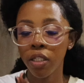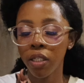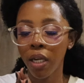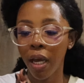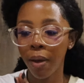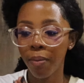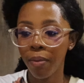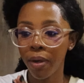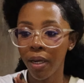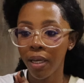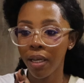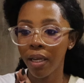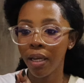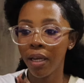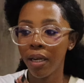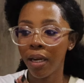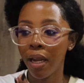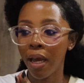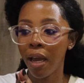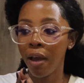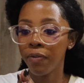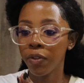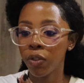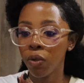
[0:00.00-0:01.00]
Time and again,
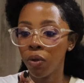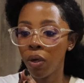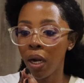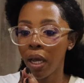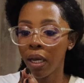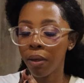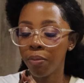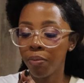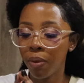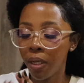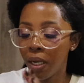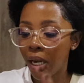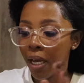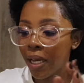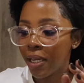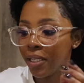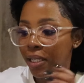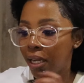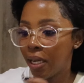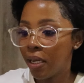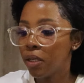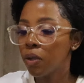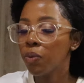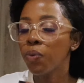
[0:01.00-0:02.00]
I have to like be like,
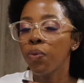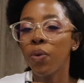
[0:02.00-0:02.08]
Tandy,